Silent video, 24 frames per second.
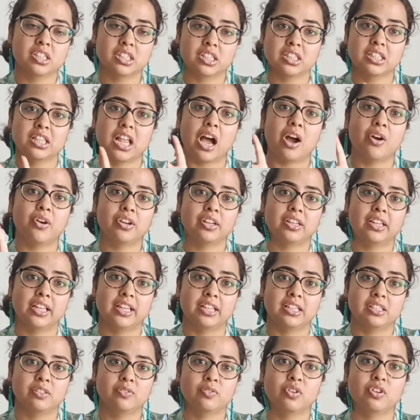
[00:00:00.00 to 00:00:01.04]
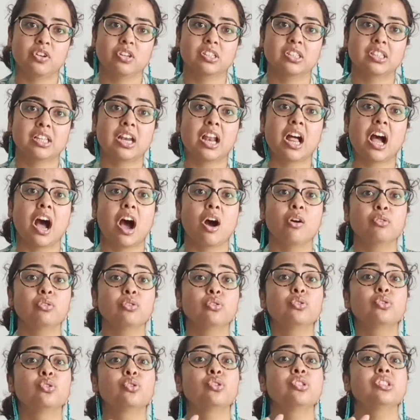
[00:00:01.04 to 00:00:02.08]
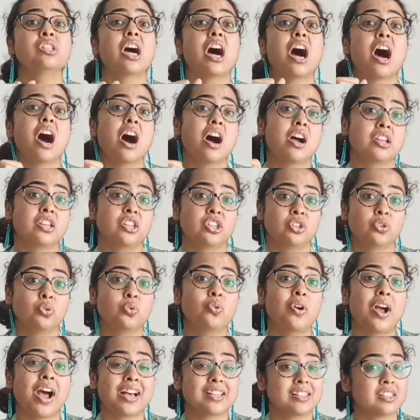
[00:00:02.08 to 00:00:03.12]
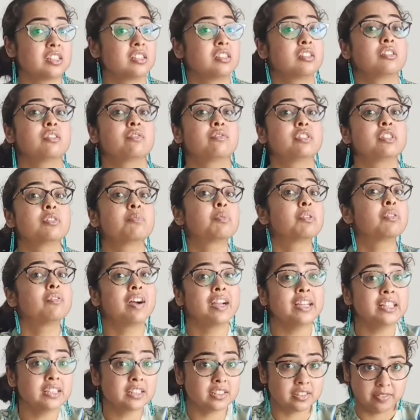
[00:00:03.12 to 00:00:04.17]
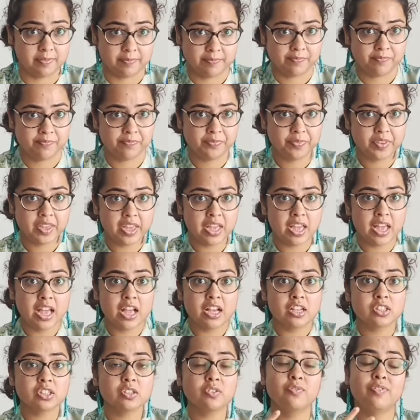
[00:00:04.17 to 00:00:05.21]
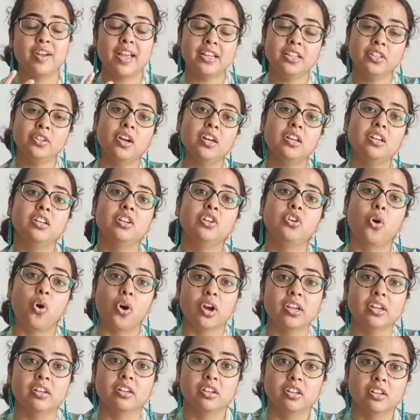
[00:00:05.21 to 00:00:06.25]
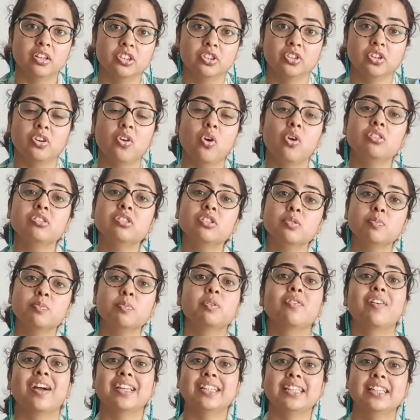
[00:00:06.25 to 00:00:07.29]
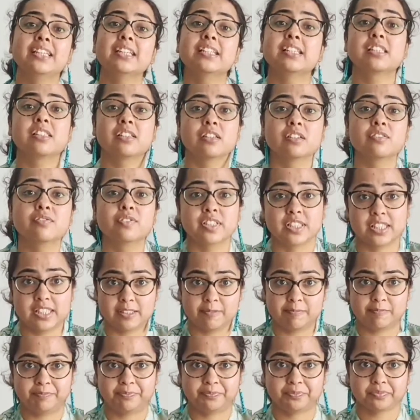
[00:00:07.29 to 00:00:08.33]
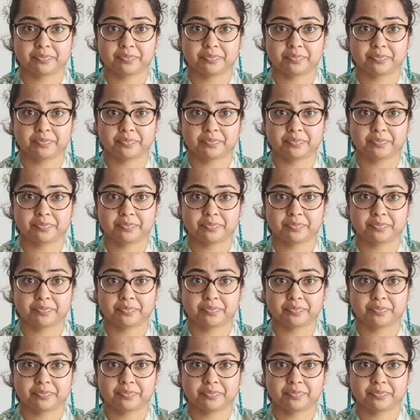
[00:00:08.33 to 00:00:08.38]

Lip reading: nowadays works that how good are you as a service provider. So when you're a lawyer, you're also providing a service.